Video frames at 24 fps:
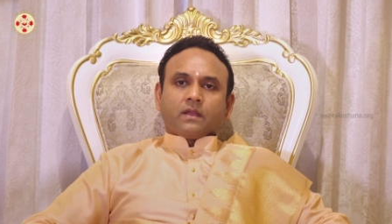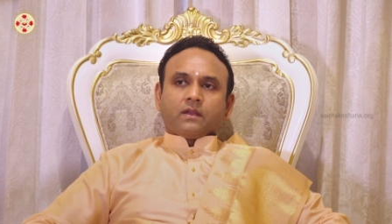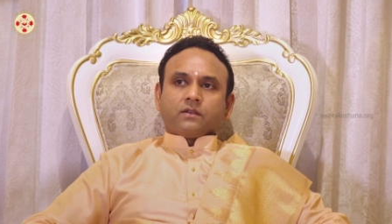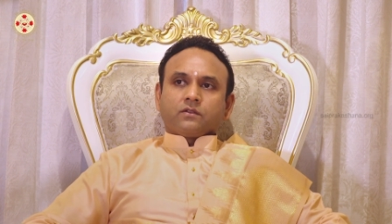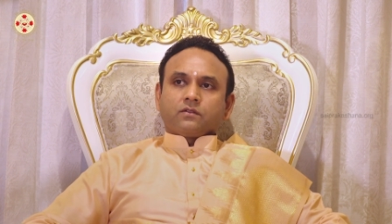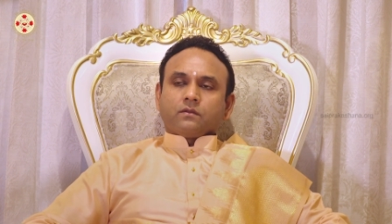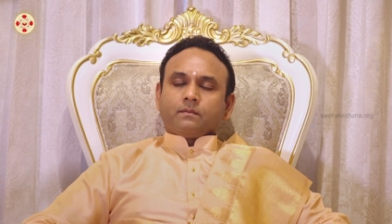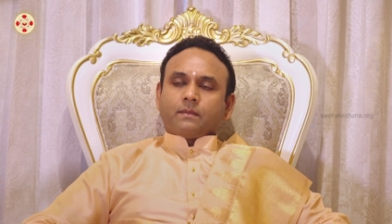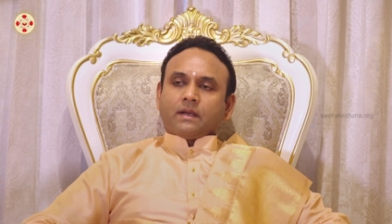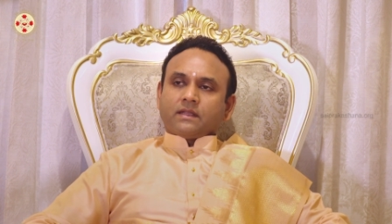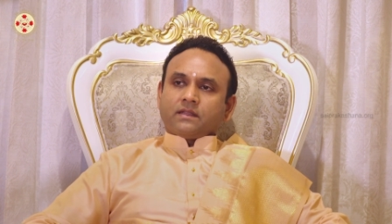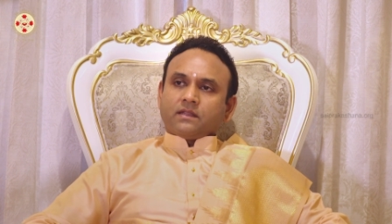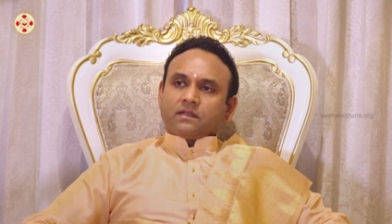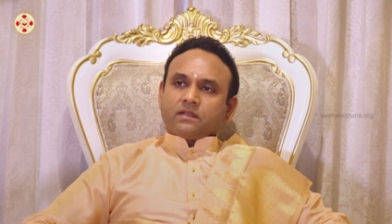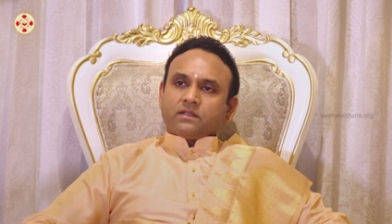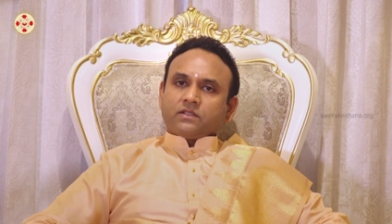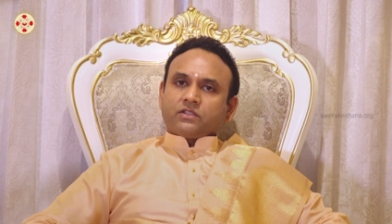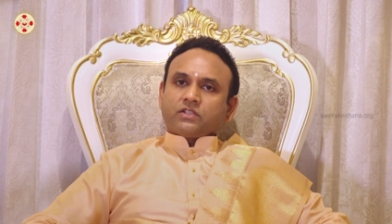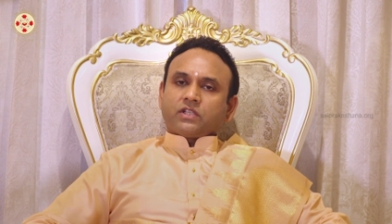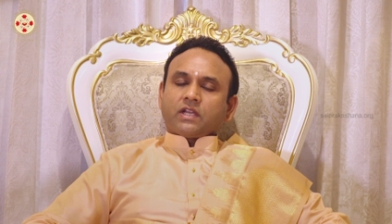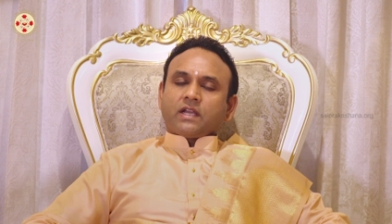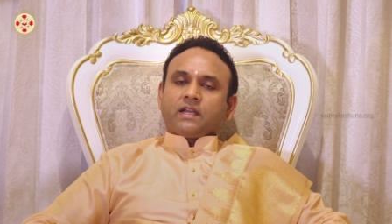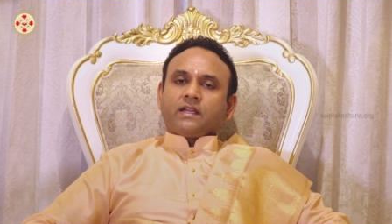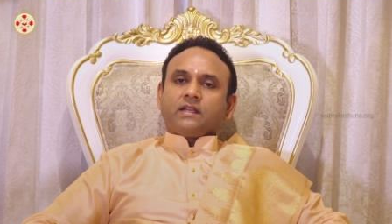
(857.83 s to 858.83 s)
So mother
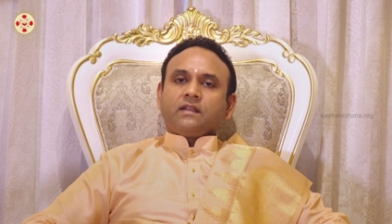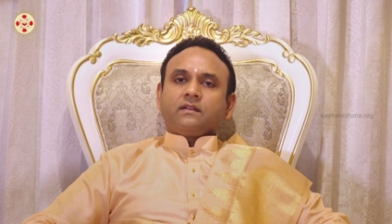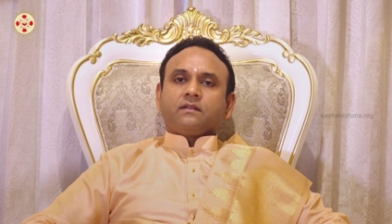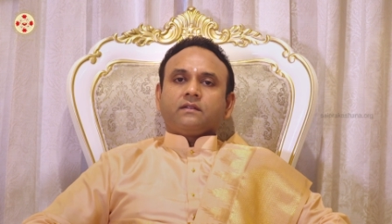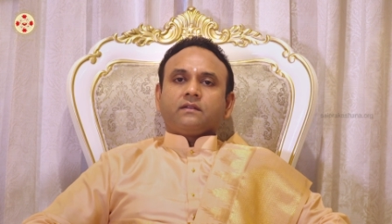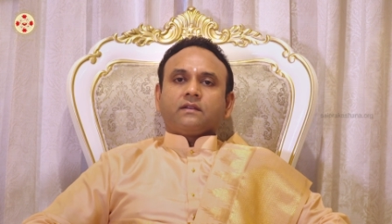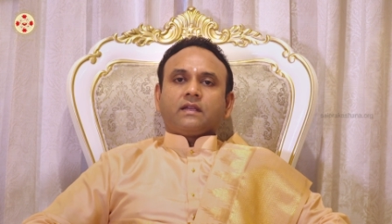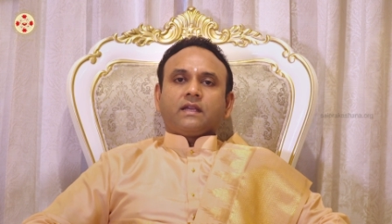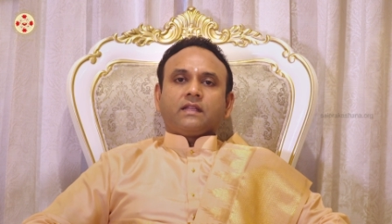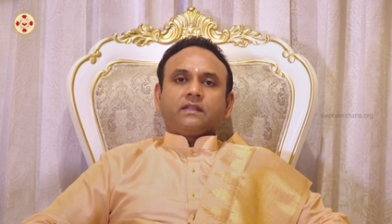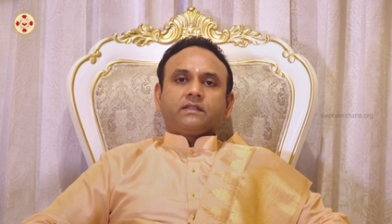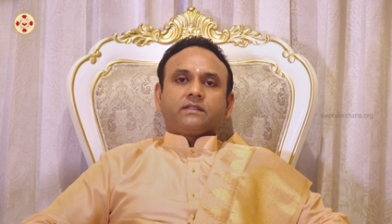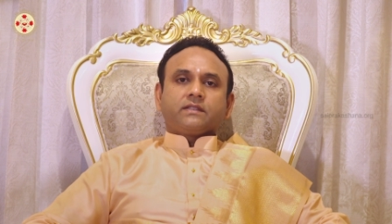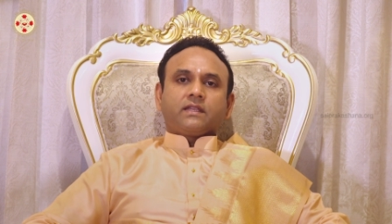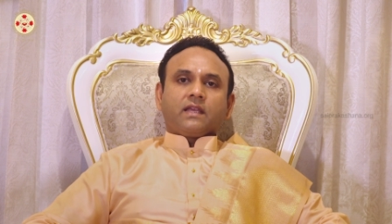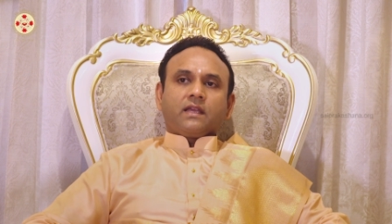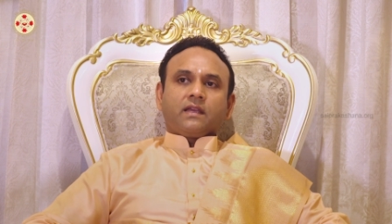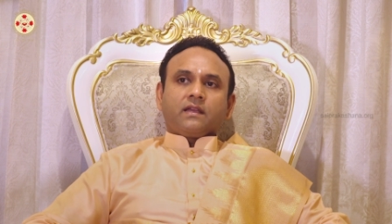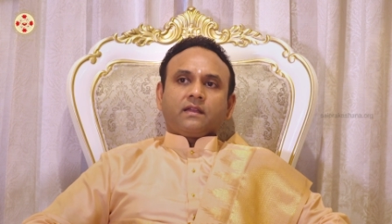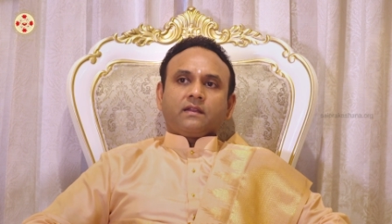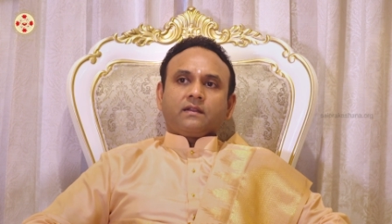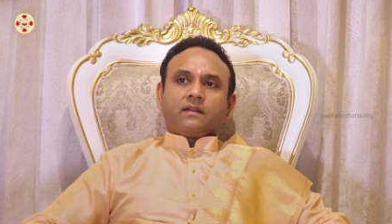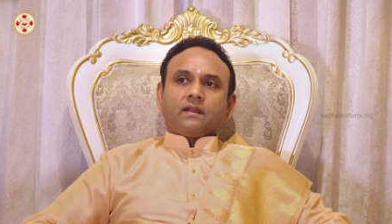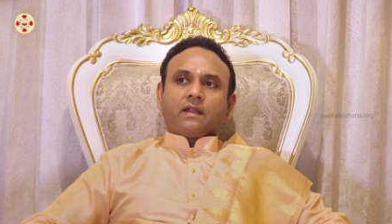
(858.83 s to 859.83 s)
and child
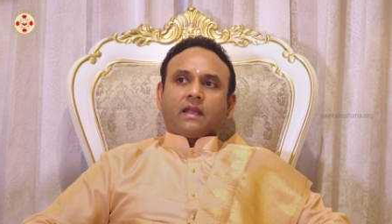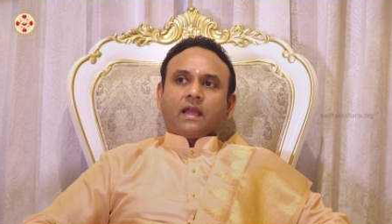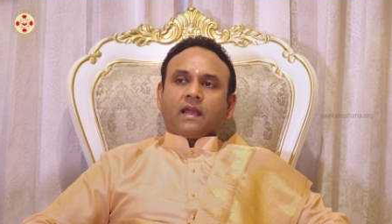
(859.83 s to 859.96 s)
healthcare